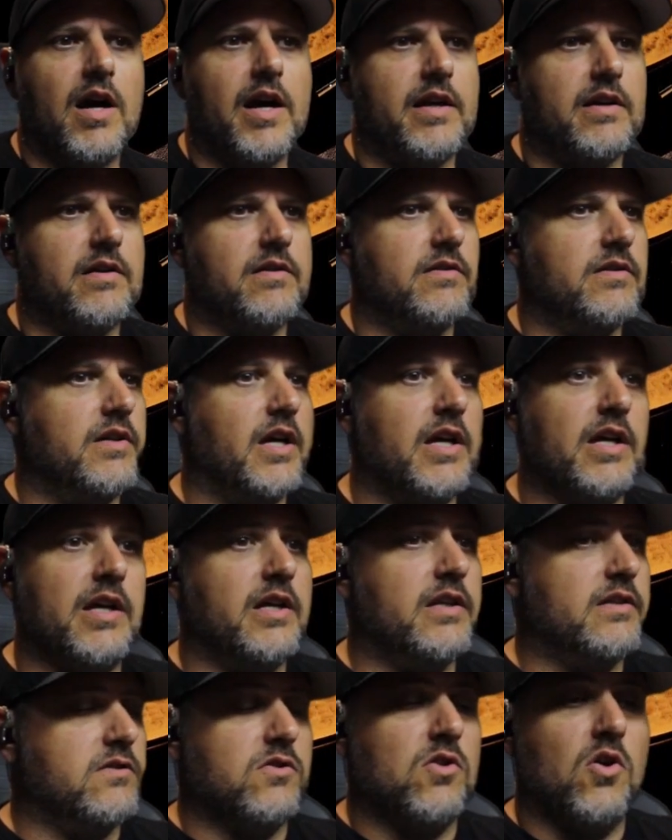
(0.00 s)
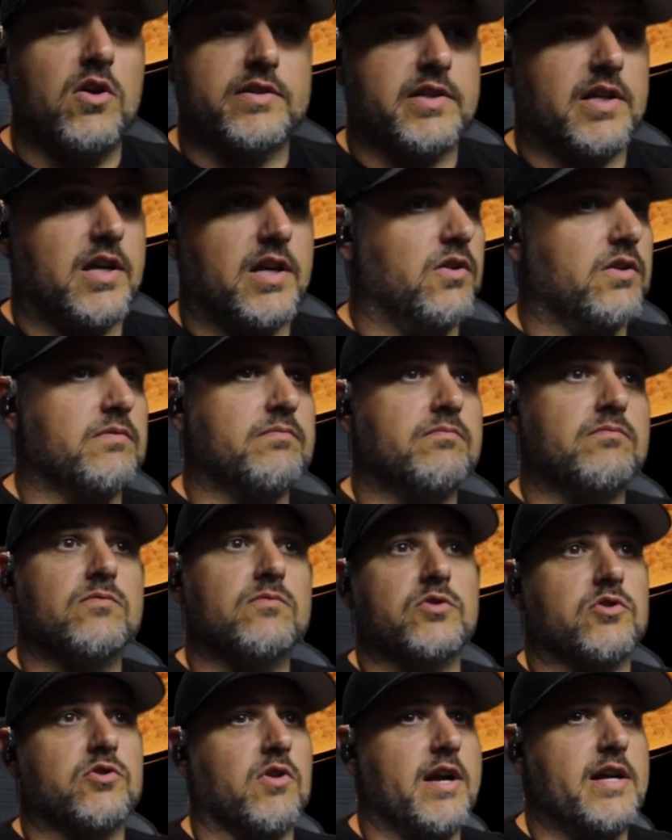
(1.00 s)
All right. It looks
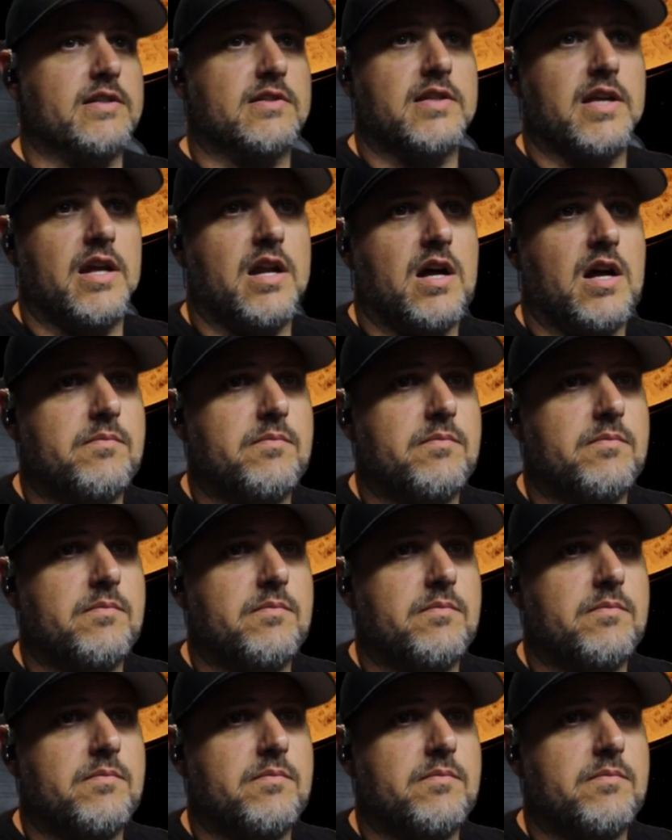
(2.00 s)
killer. Great